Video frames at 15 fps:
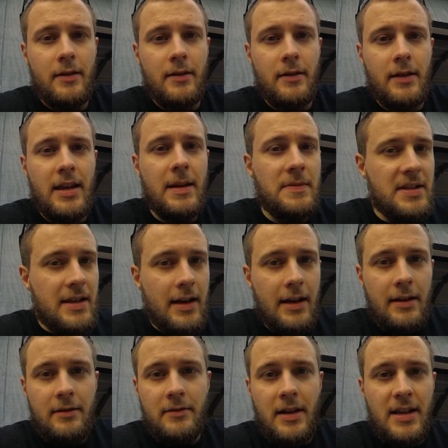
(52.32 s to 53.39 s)
keeps
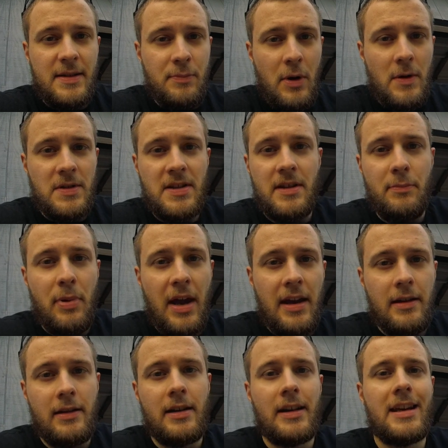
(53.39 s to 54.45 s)
getting exposed to the
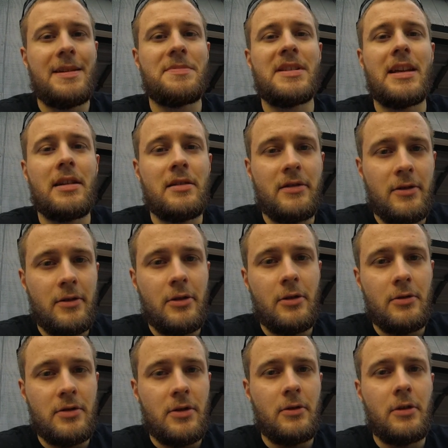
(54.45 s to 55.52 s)
paint, and it keeps getting dirtier
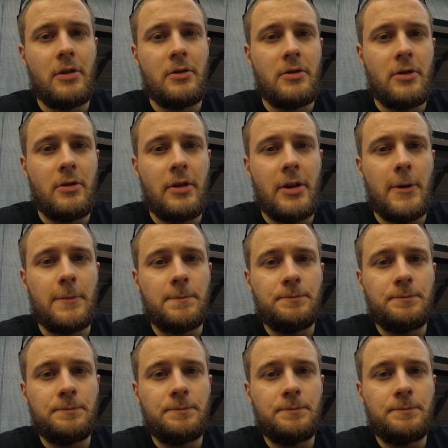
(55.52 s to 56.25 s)
and dirtier and dirtier.